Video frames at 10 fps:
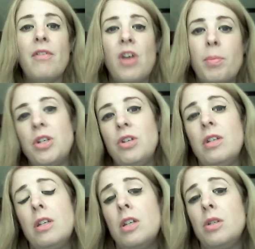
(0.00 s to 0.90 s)
the opportunity
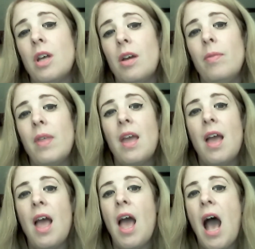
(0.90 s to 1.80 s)
to do so.
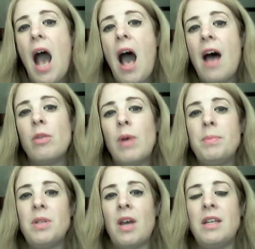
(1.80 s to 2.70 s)
And the
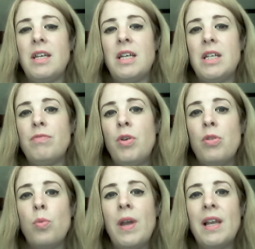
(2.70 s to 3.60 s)
website is
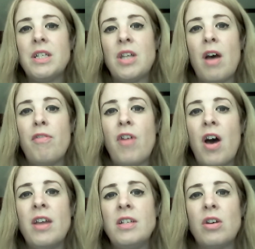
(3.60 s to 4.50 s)

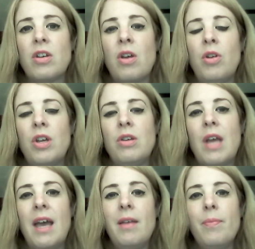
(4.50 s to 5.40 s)

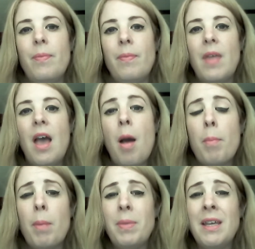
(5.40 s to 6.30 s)
ruthwheelersci-fi.co.uk.
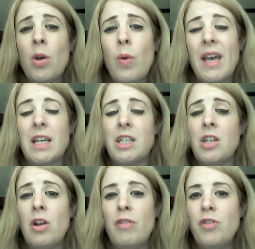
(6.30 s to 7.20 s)
But be quick, because there's
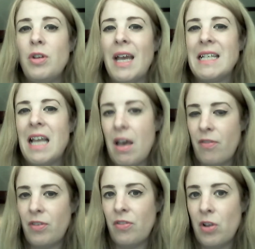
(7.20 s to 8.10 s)
only a few days
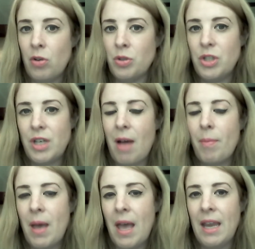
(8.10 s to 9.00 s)
left of the launch
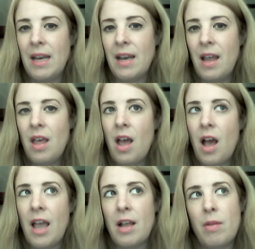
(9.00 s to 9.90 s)
campaign.
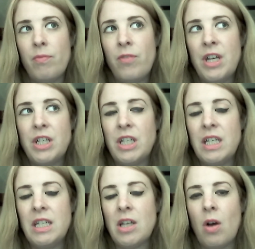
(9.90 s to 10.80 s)
It
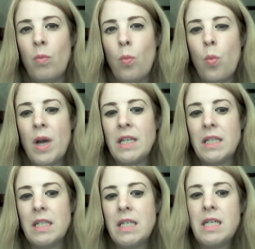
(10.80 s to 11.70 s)
finishes on
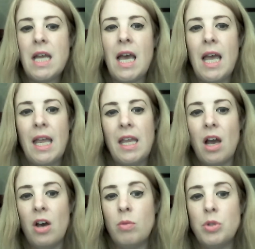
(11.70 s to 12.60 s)
Wednesday,
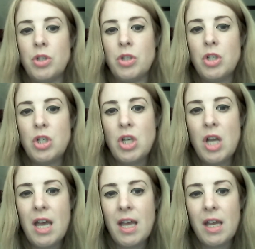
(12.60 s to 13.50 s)
I will just
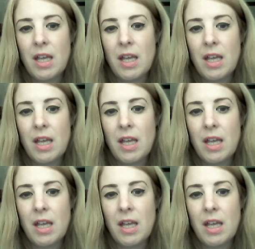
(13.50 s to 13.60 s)
check,